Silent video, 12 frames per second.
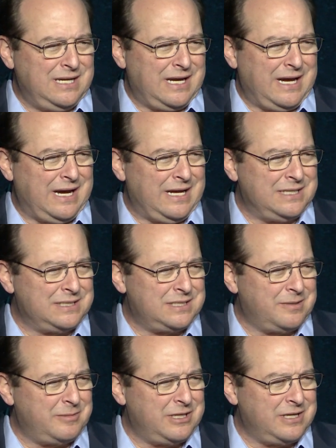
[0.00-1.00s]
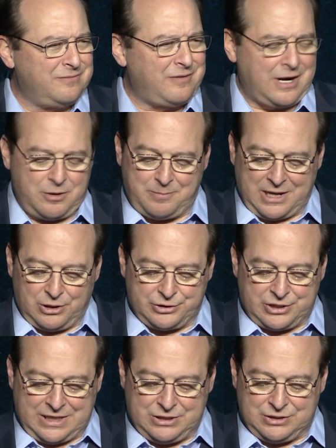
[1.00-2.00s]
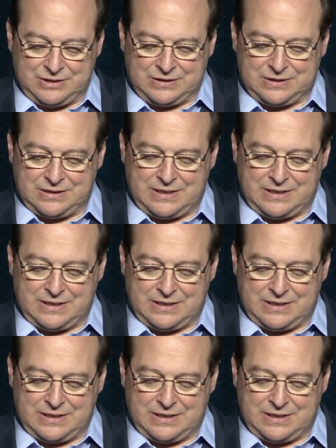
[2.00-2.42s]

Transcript: and some of the environmental changes